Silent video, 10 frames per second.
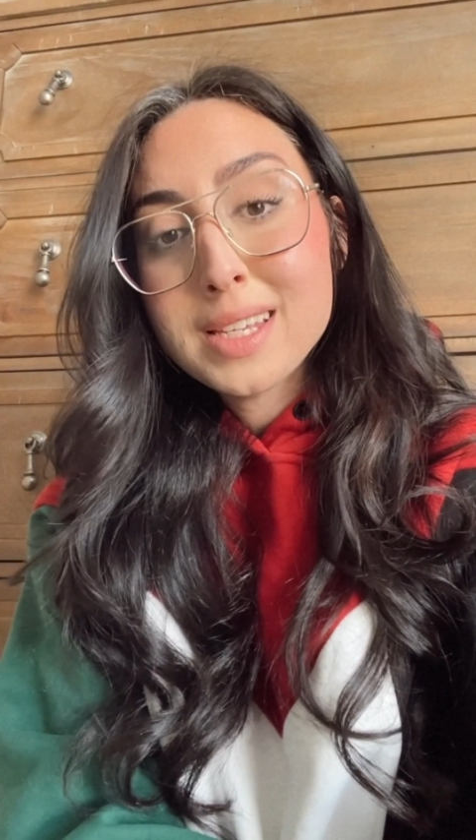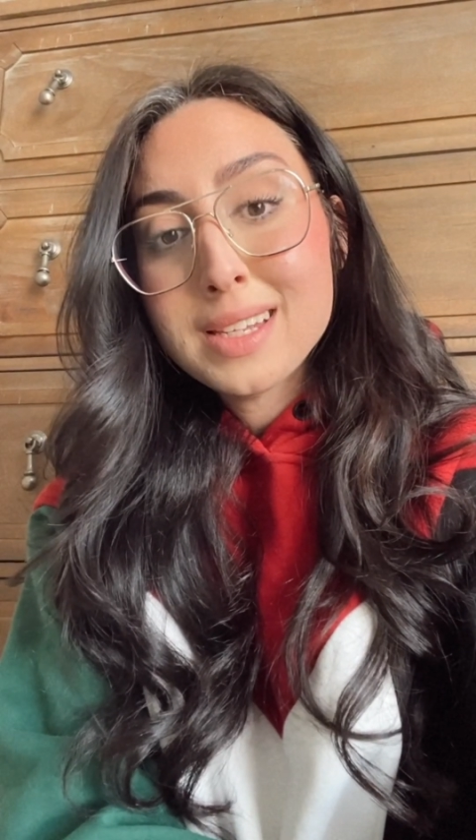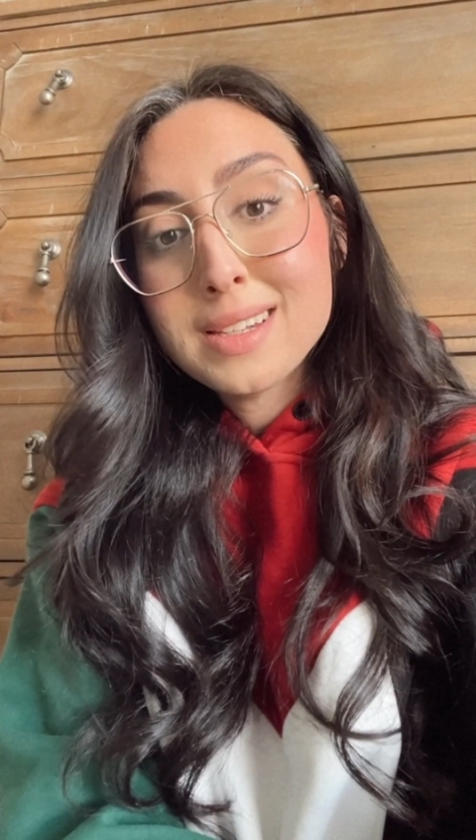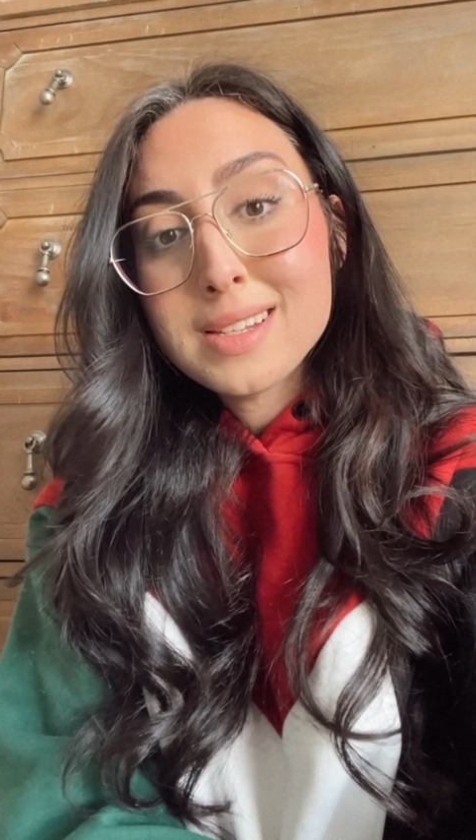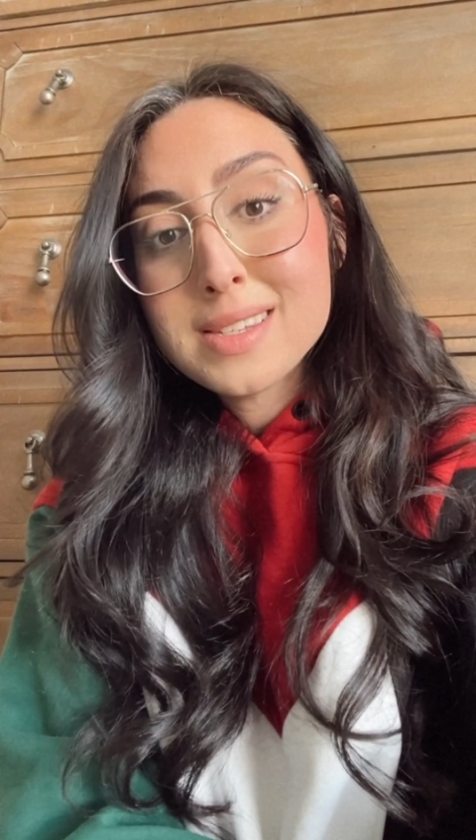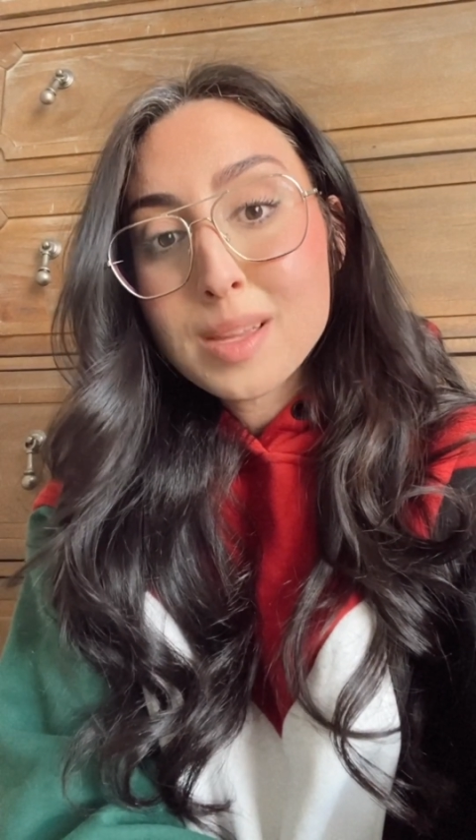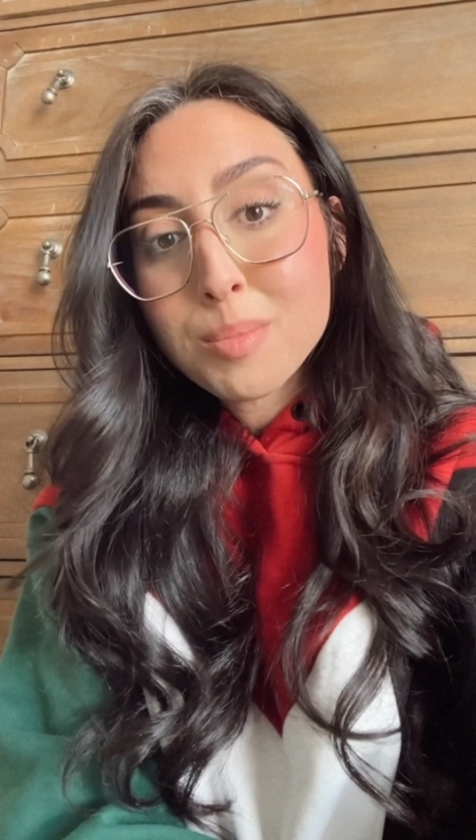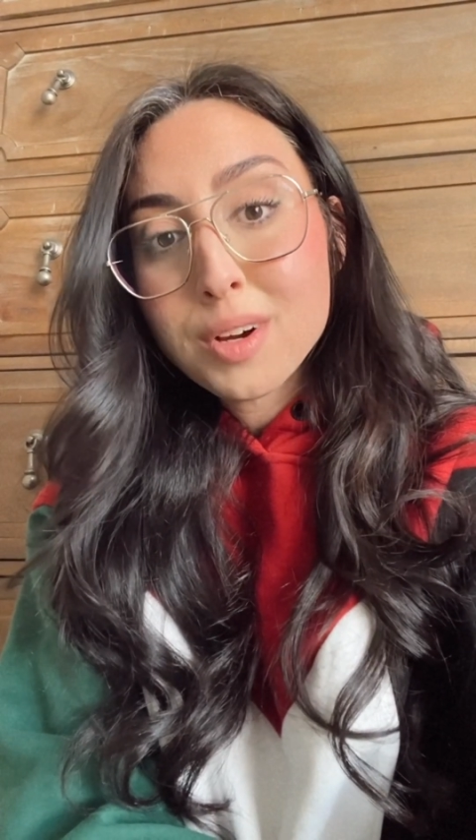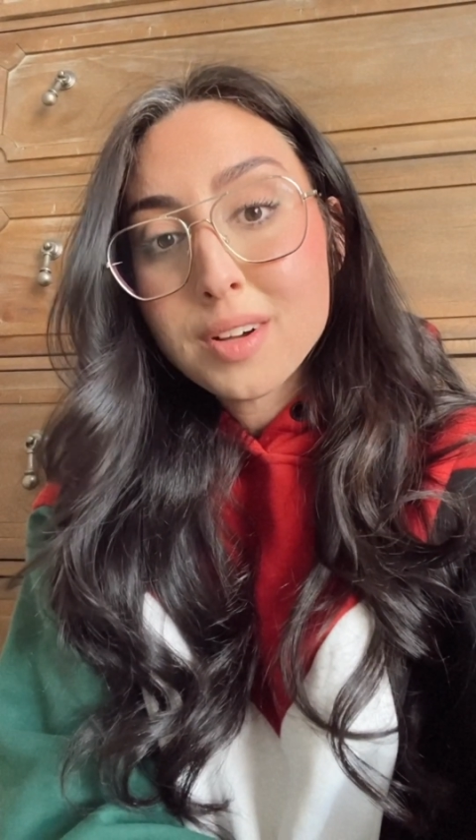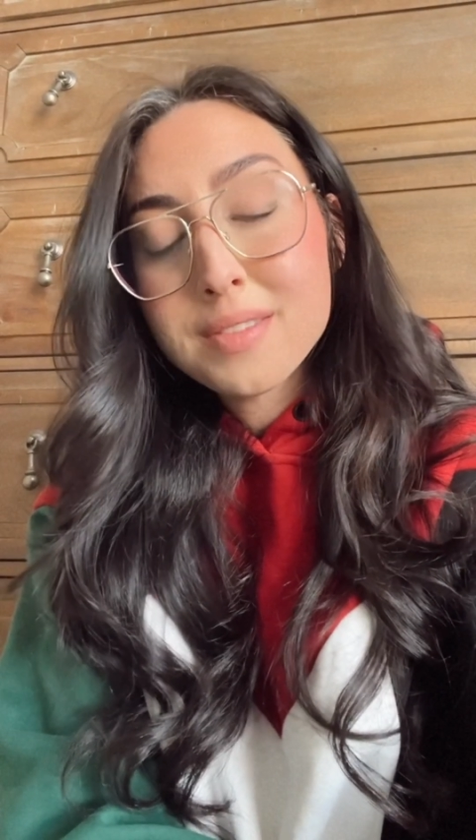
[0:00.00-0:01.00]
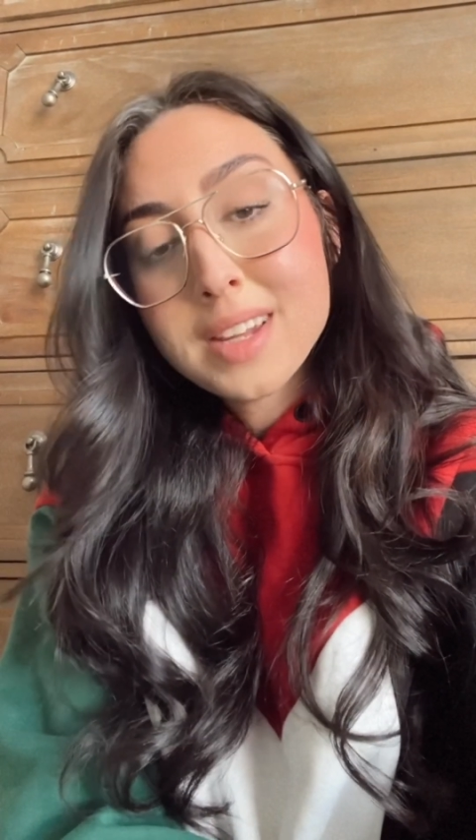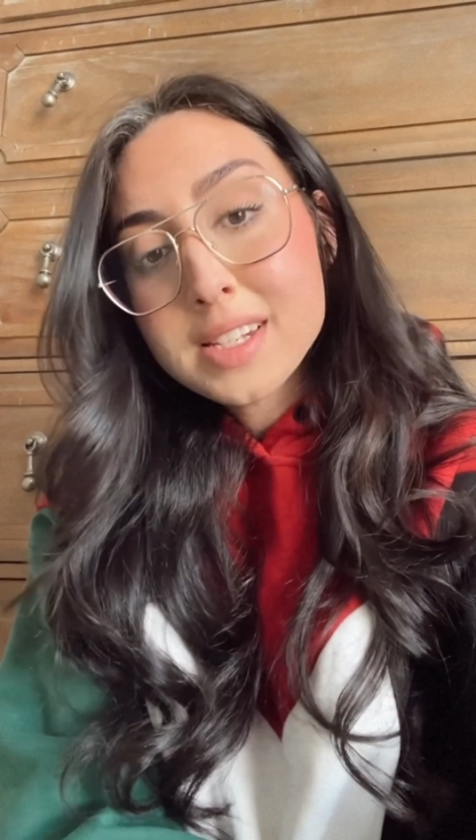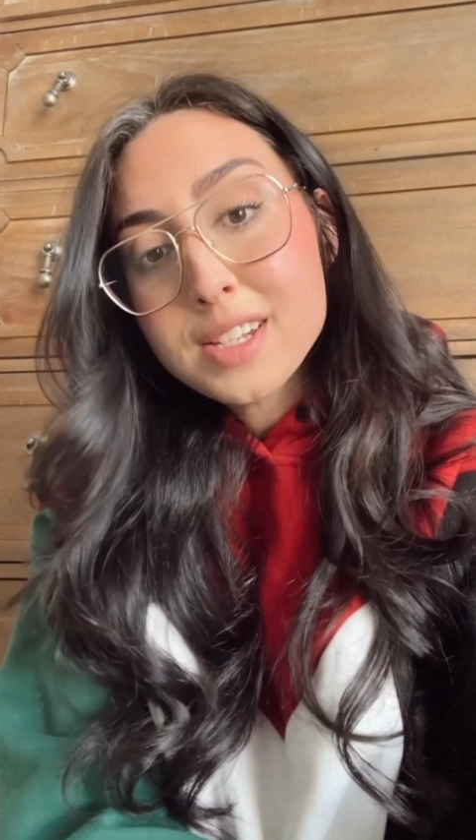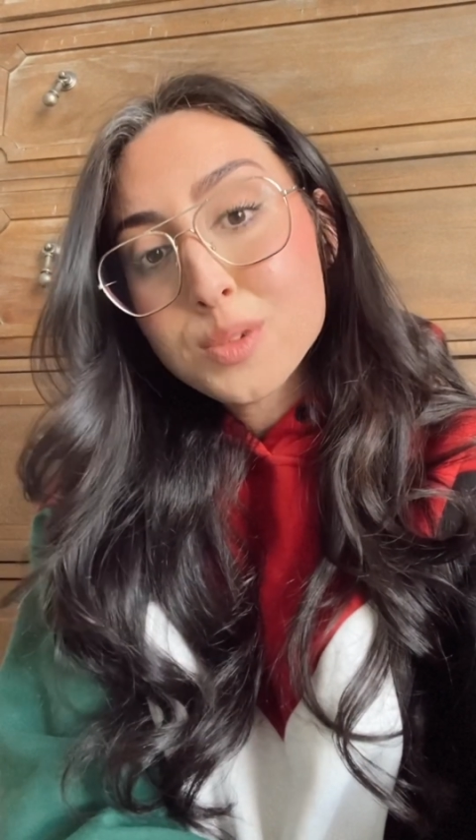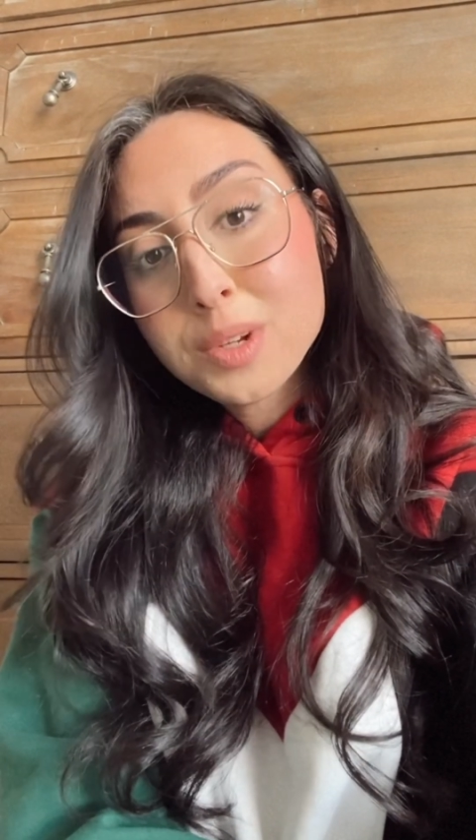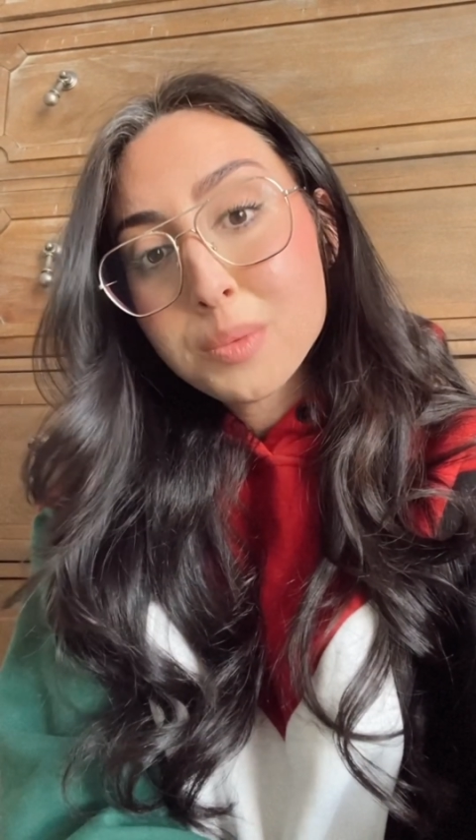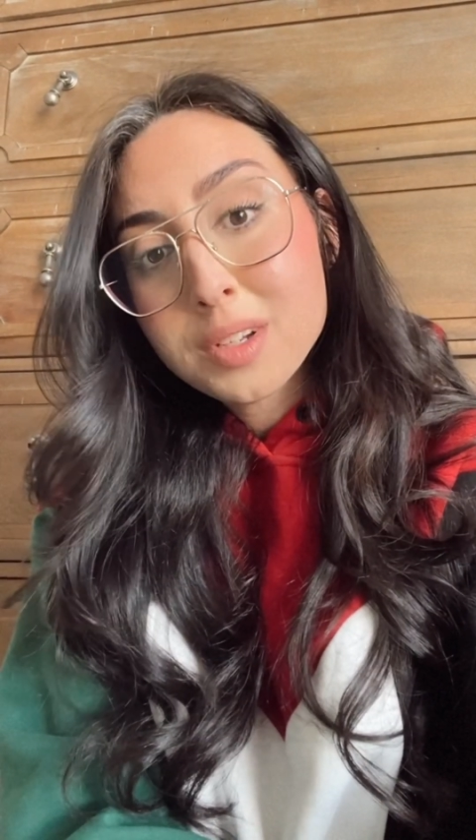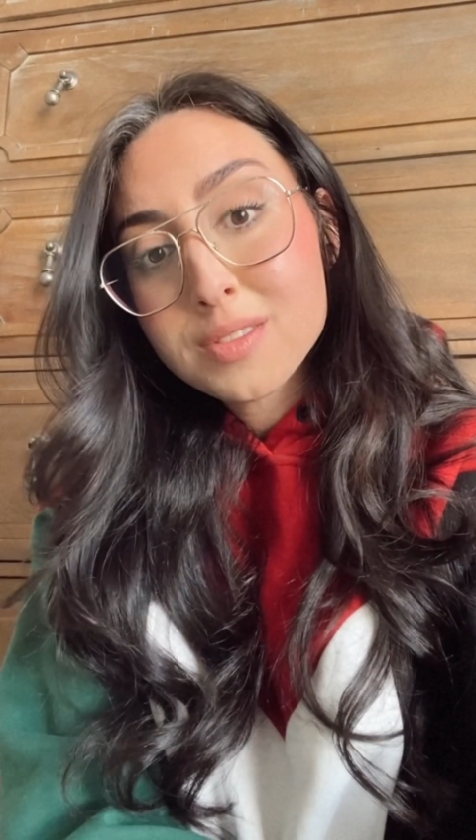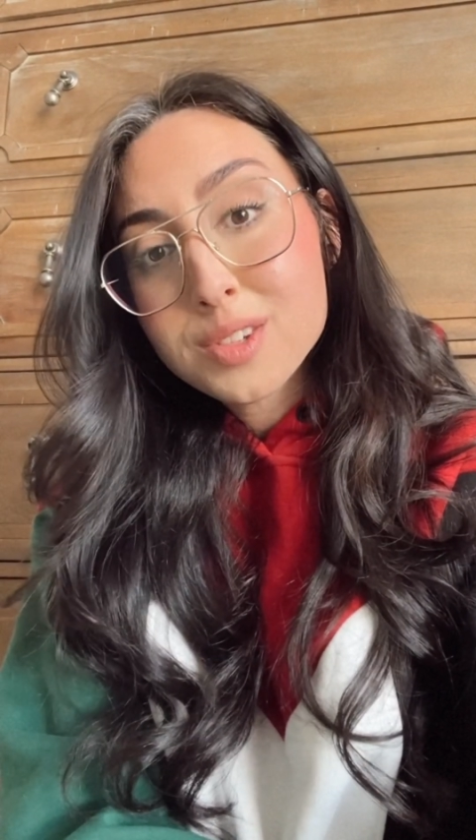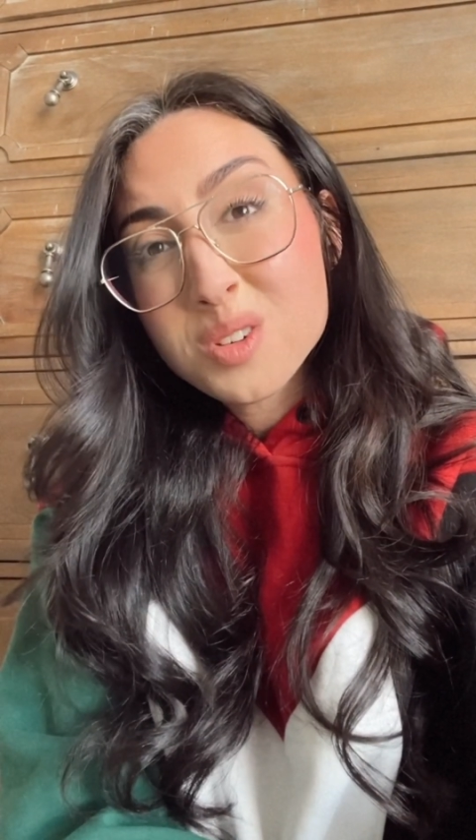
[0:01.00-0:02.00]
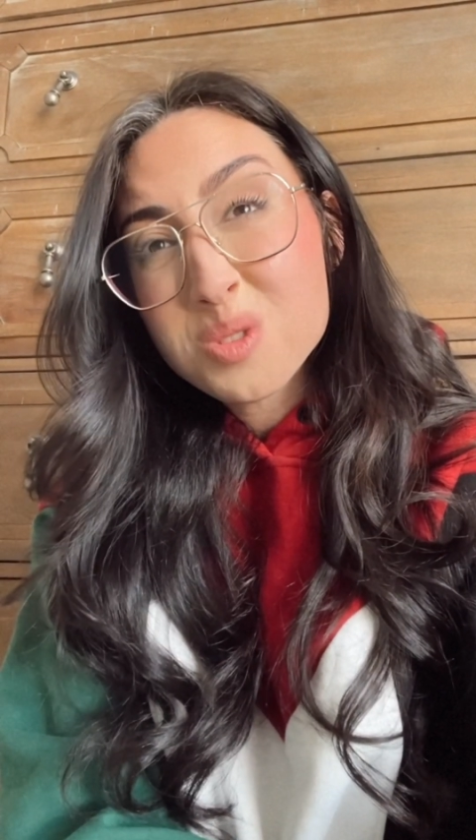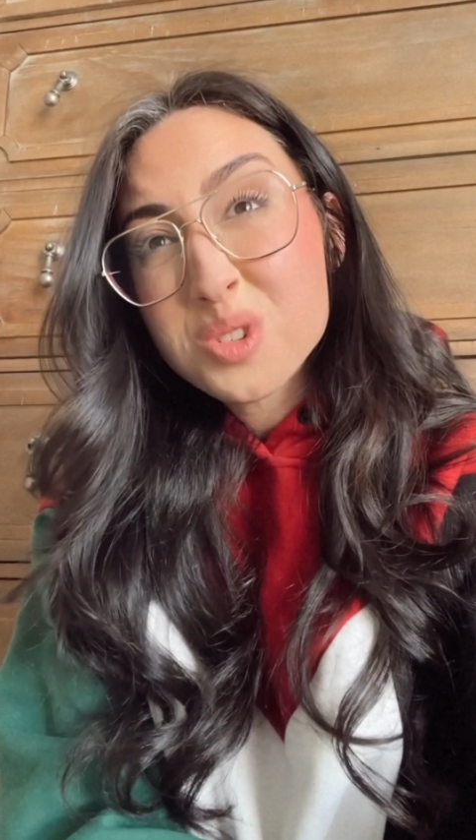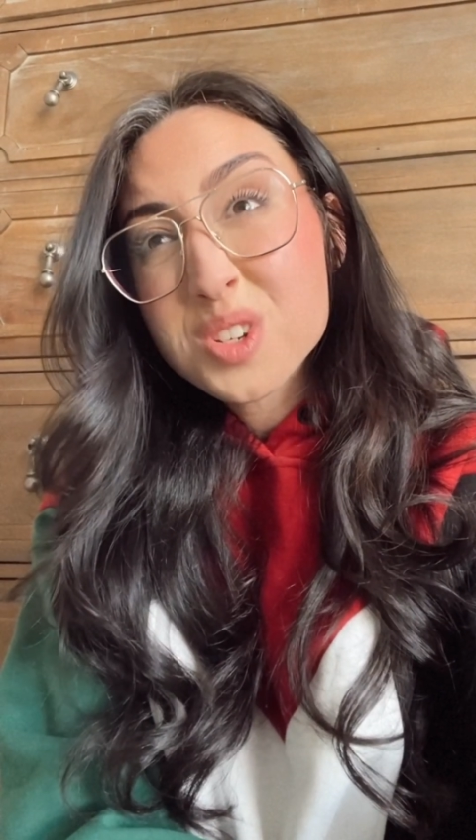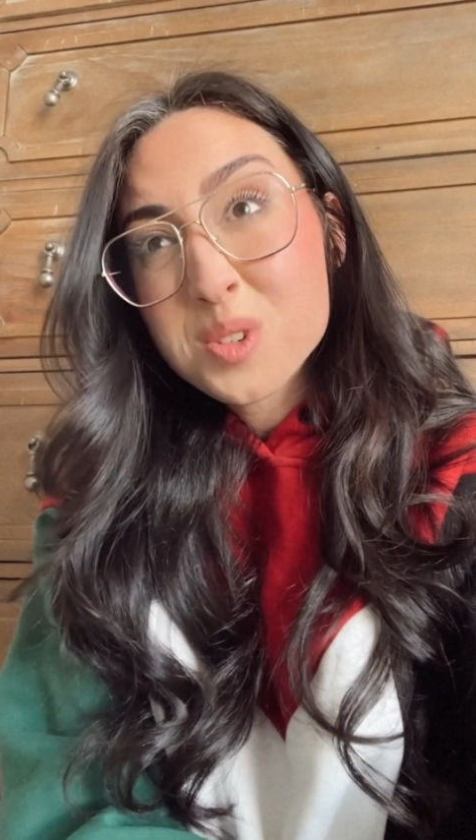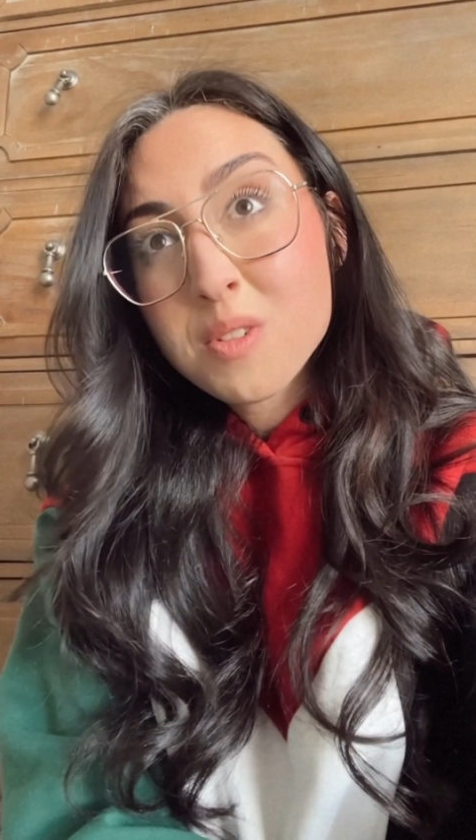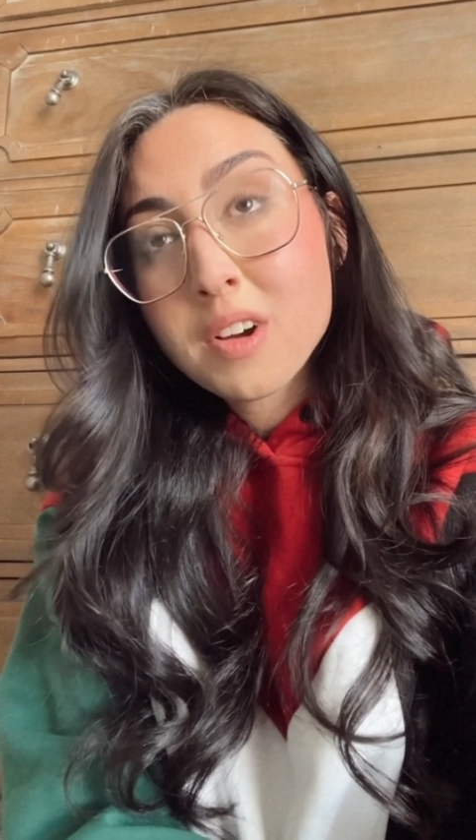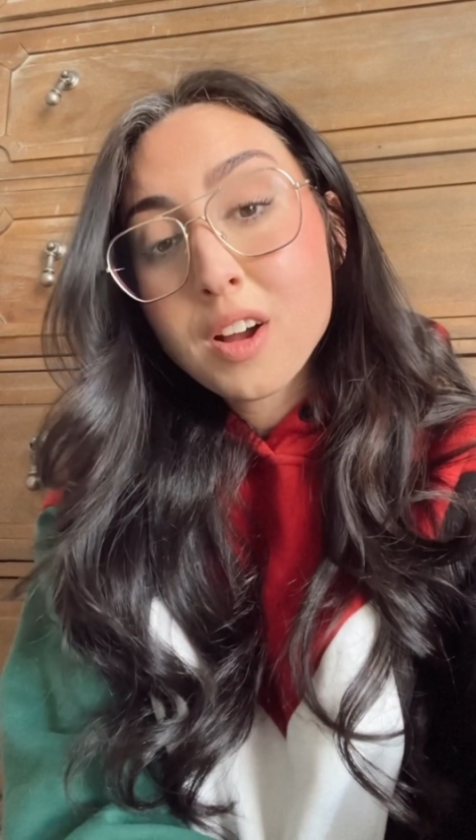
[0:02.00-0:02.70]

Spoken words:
in December of 1921, so just over